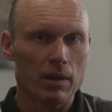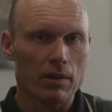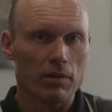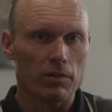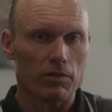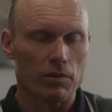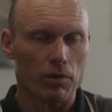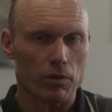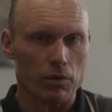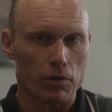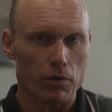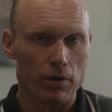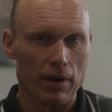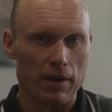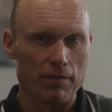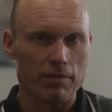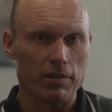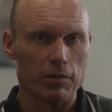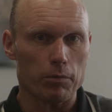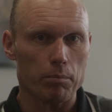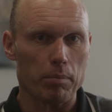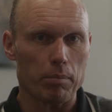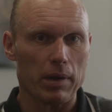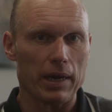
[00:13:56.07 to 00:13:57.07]
So you have
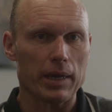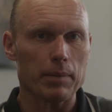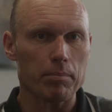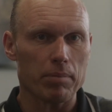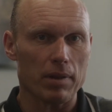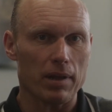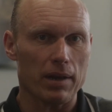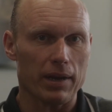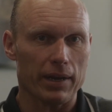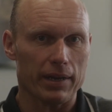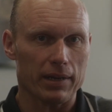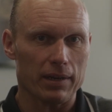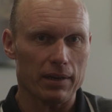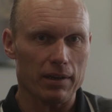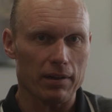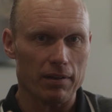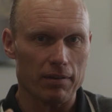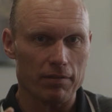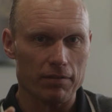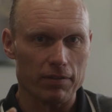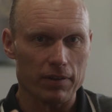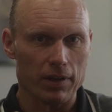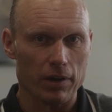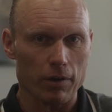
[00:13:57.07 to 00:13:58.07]
this pipeline
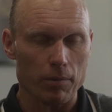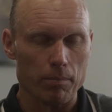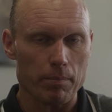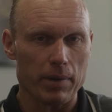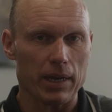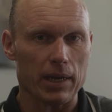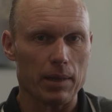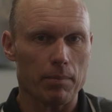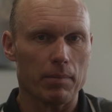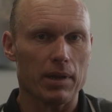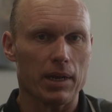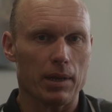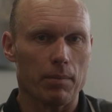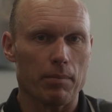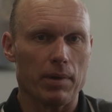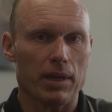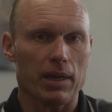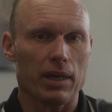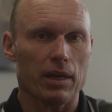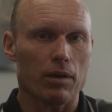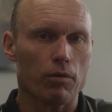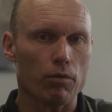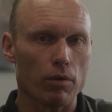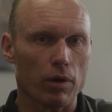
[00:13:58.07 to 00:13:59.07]
of,
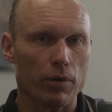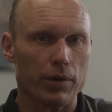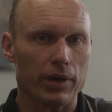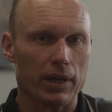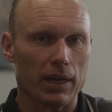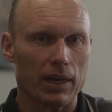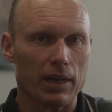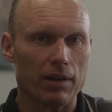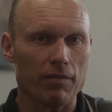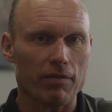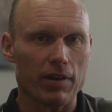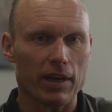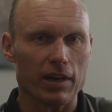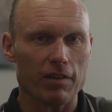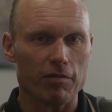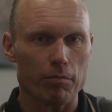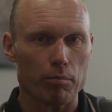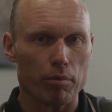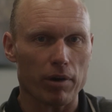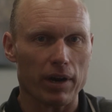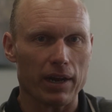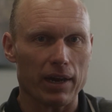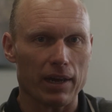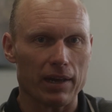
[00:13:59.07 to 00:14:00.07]
many growing innovative
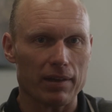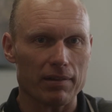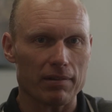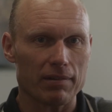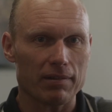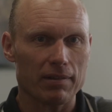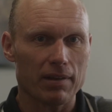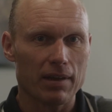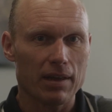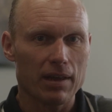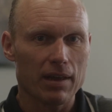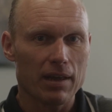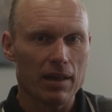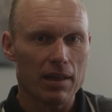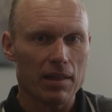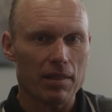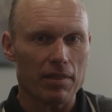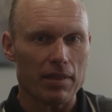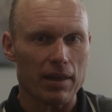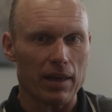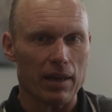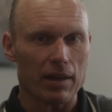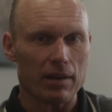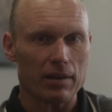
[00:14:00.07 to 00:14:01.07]
brands
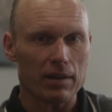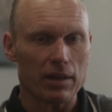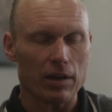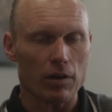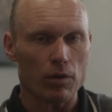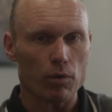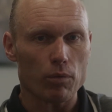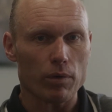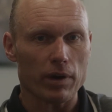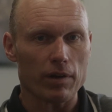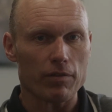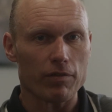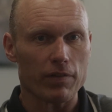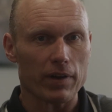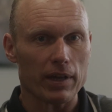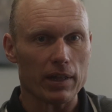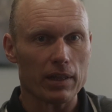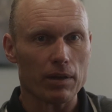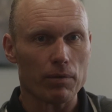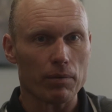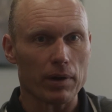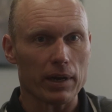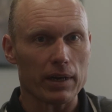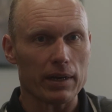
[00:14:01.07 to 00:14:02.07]
that, quite
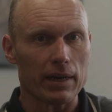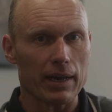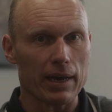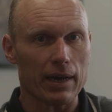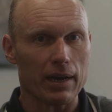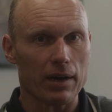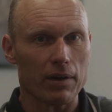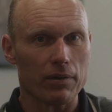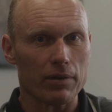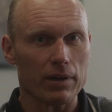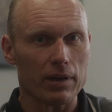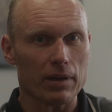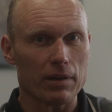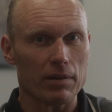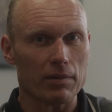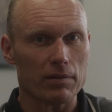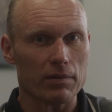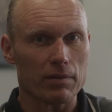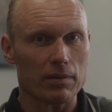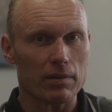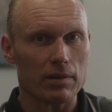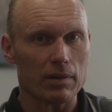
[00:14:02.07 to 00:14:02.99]
frankly, right now is